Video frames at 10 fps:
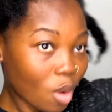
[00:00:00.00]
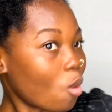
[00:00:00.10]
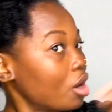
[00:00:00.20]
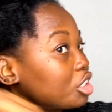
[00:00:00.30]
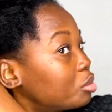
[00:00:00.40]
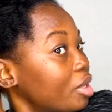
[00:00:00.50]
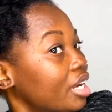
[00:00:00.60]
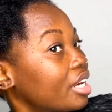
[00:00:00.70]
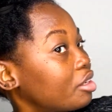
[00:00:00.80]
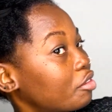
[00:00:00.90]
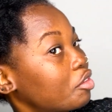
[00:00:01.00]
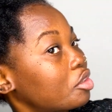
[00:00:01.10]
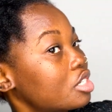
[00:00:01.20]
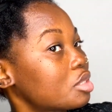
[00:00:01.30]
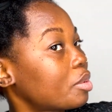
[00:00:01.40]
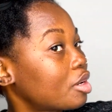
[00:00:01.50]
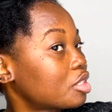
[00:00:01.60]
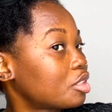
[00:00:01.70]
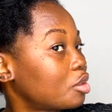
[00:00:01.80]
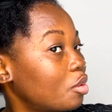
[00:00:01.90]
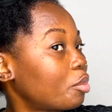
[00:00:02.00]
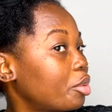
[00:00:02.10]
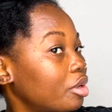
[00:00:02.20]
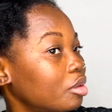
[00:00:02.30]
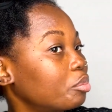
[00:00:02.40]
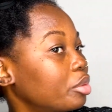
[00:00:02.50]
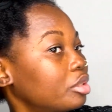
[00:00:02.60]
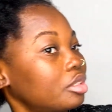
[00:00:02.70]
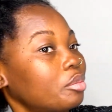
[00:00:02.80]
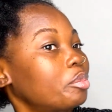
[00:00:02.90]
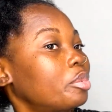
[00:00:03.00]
washing my hair in a few days, but I also don't want product buildup.